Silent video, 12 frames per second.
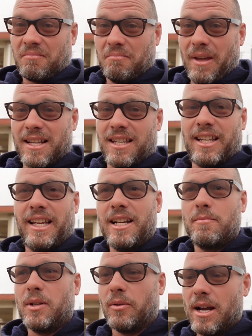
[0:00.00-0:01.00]
basically an
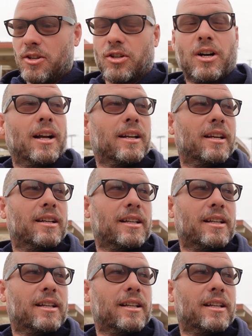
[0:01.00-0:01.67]
empty restaurant.